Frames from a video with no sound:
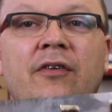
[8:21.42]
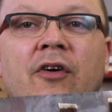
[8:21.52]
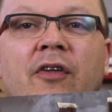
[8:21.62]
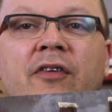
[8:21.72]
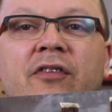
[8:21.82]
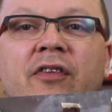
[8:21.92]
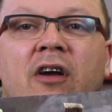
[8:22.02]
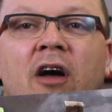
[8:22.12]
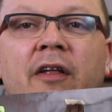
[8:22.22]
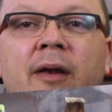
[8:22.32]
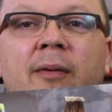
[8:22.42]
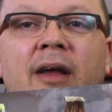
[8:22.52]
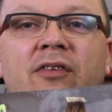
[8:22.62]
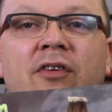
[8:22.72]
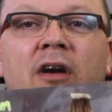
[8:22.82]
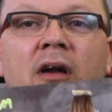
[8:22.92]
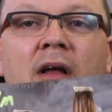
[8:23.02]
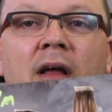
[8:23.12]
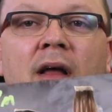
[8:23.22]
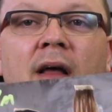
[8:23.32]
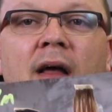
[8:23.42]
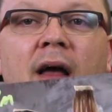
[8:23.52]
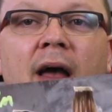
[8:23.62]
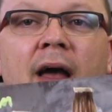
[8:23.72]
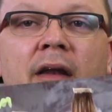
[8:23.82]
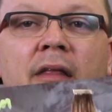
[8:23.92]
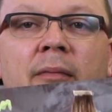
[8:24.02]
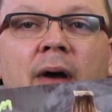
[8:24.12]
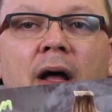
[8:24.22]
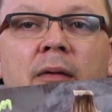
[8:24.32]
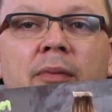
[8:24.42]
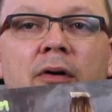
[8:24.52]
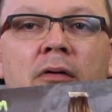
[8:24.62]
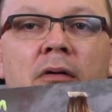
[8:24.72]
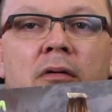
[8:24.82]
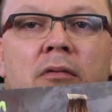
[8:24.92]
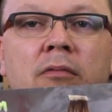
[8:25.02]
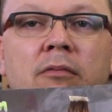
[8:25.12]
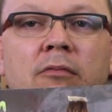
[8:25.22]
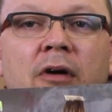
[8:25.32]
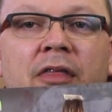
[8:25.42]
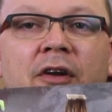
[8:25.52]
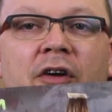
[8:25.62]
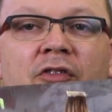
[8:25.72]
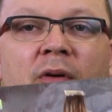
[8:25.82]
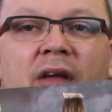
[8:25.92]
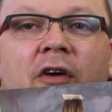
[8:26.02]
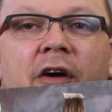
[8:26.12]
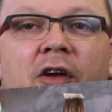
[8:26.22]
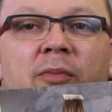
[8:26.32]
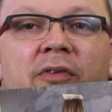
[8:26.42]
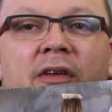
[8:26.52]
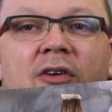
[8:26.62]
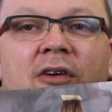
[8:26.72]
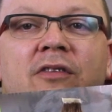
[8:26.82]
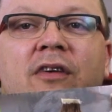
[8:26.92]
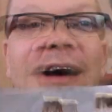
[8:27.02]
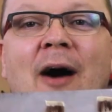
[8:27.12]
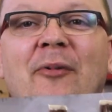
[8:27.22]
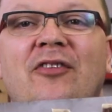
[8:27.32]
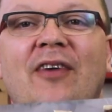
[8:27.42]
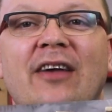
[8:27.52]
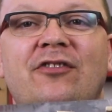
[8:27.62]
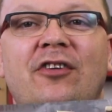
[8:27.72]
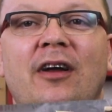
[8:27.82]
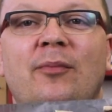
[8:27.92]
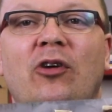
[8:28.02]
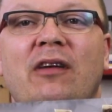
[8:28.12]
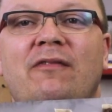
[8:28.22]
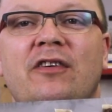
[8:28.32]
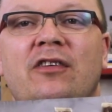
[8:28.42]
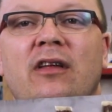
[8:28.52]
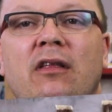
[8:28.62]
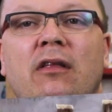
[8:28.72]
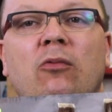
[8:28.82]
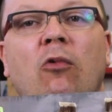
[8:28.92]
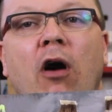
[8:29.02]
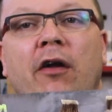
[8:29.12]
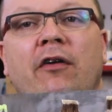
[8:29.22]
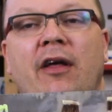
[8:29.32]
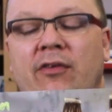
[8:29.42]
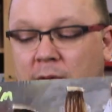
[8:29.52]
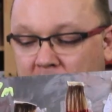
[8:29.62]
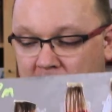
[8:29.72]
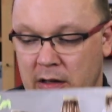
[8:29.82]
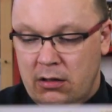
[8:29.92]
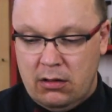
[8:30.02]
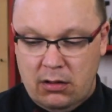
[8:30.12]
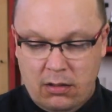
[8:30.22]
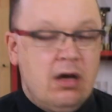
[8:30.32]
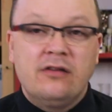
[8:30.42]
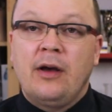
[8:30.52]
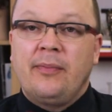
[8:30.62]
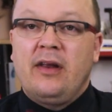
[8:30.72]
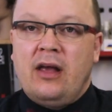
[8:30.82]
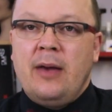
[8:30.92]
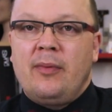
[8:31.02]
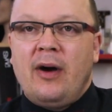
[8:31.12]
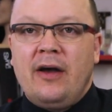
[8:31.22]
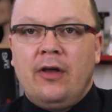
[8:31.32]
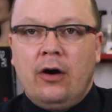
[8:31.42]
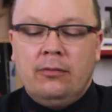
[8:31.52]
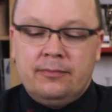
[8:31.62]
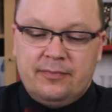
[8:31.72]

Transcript: So this is the color eraser and the Malibu with their 20 volumes and you can see how much faster and more efficiently than the water that's working. Something to keep in mind though,